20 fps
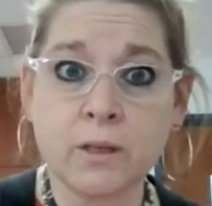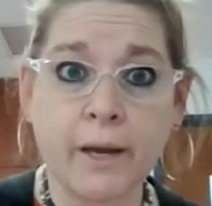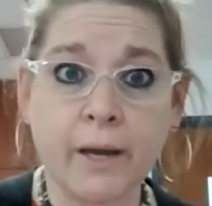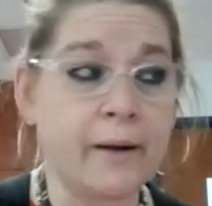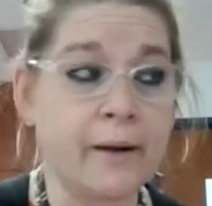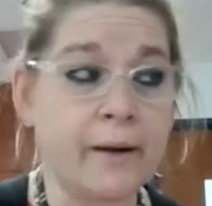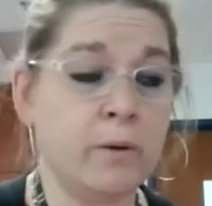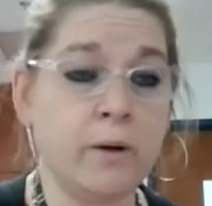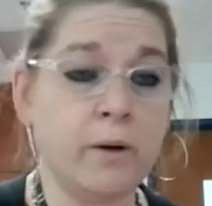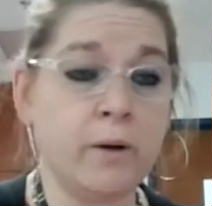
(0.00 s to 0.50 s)

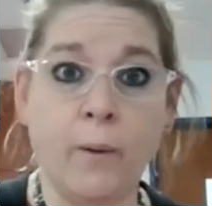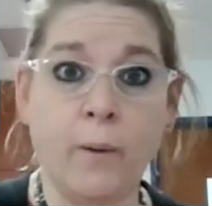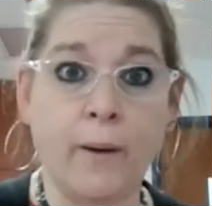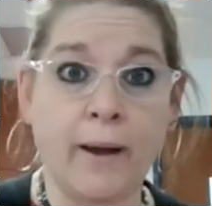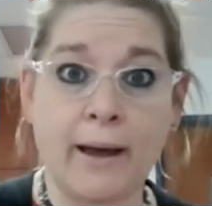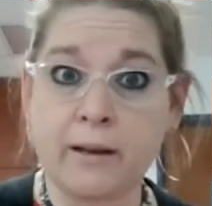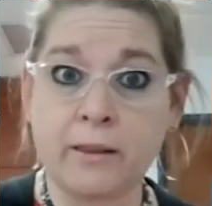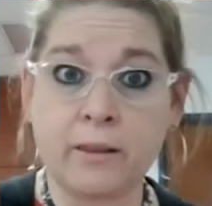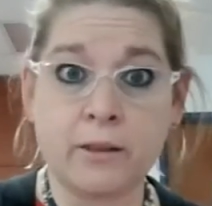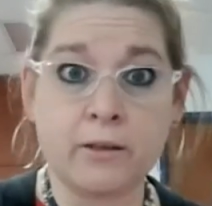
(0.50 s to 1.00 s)
I don't know.
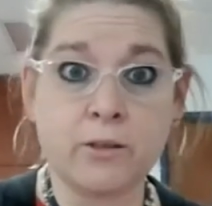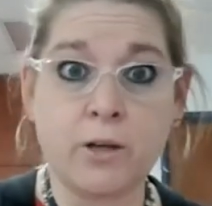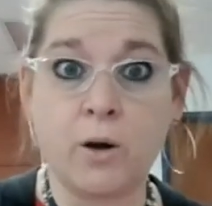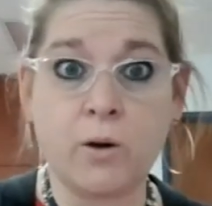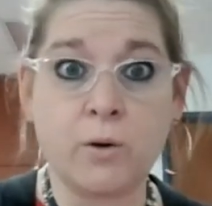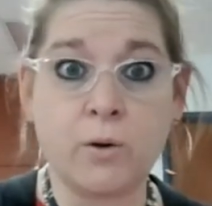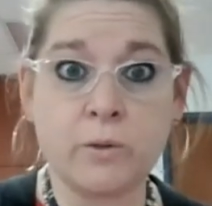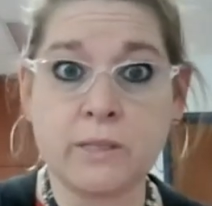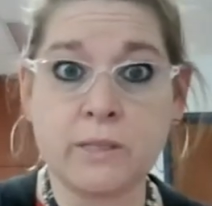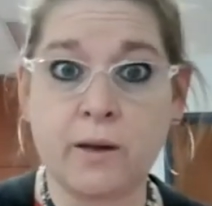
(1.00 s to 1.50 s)
How did the
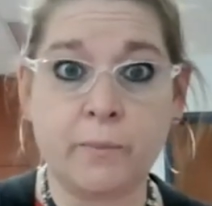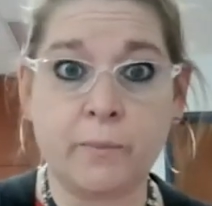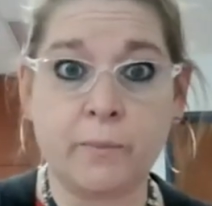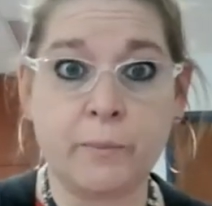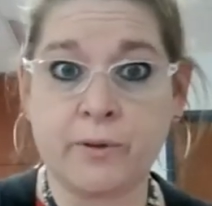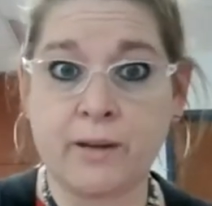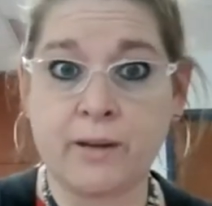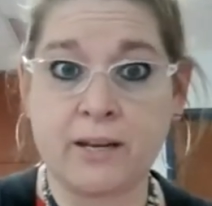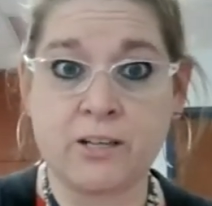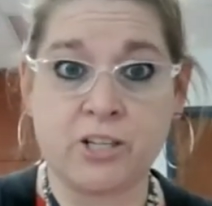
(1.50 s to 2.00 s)
toes help
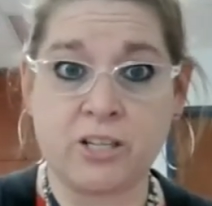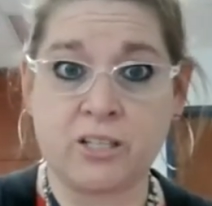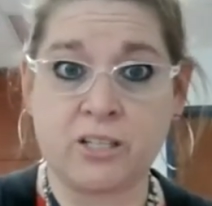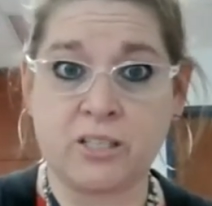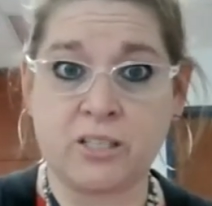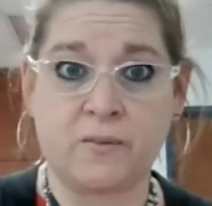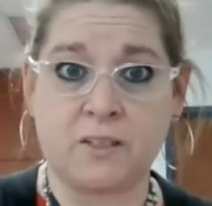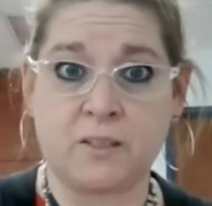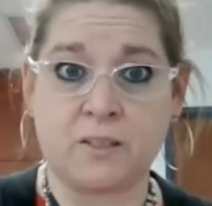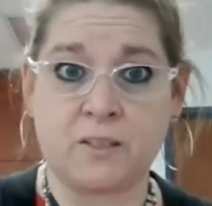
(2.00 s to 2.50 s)
your
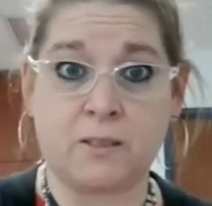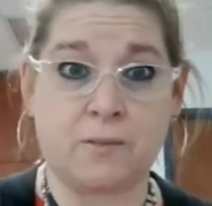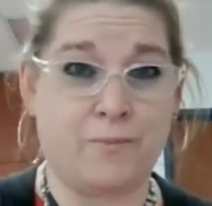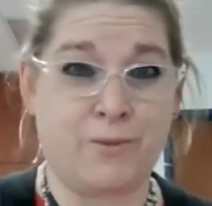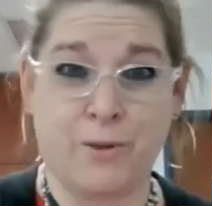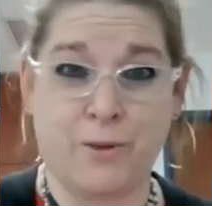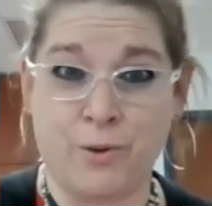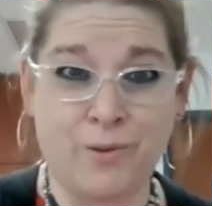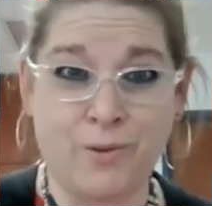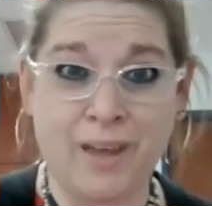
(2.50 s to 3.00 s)
digestive
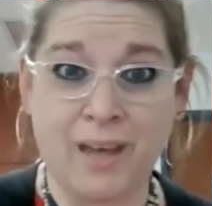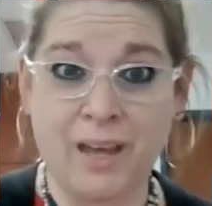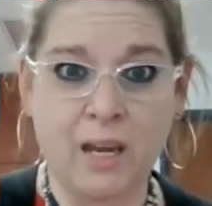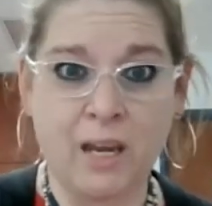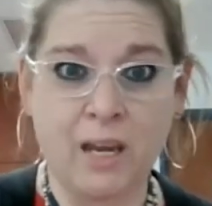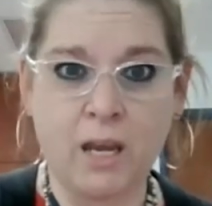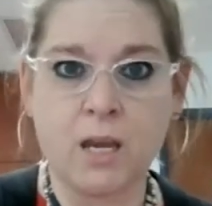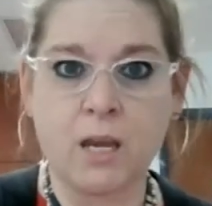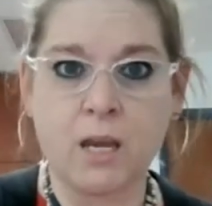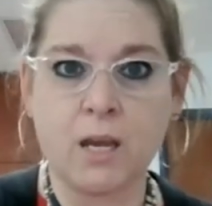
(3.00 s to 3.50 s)
system? Do they?